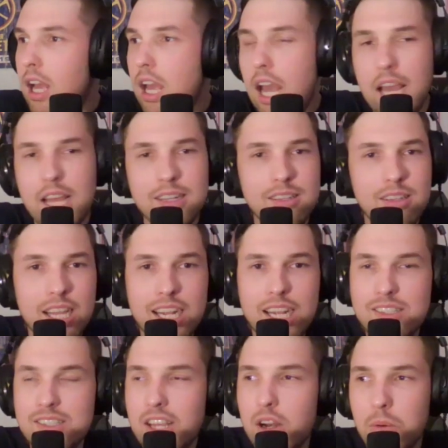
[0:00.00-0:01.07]
and like I
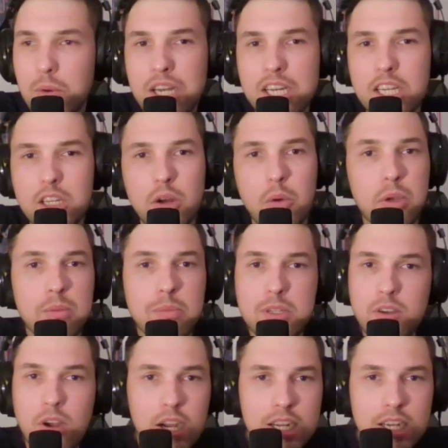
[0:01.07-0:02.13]
said already, we've been
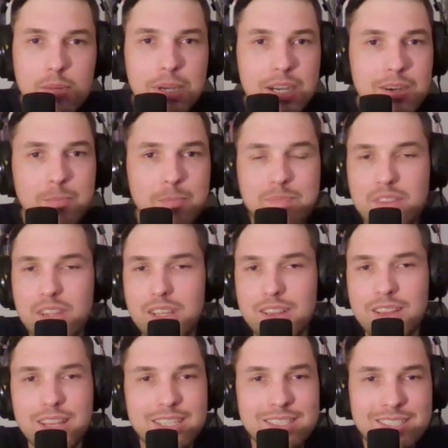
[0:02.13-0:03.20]
talking about
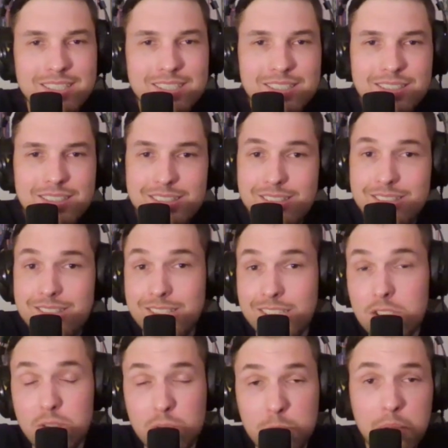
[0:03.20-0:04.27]
this
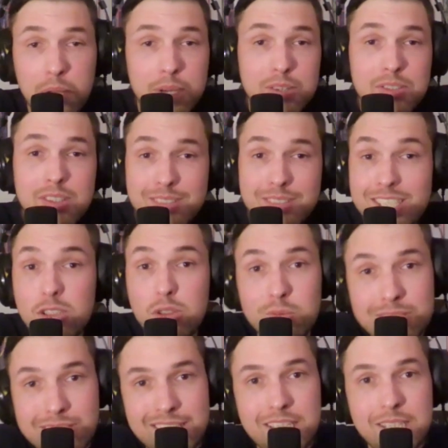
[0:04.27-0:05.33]
these two players, these two
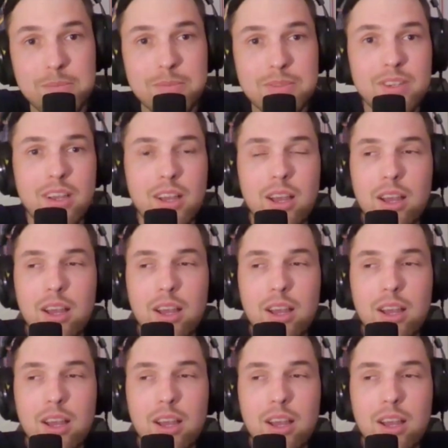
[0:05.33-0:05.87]
teams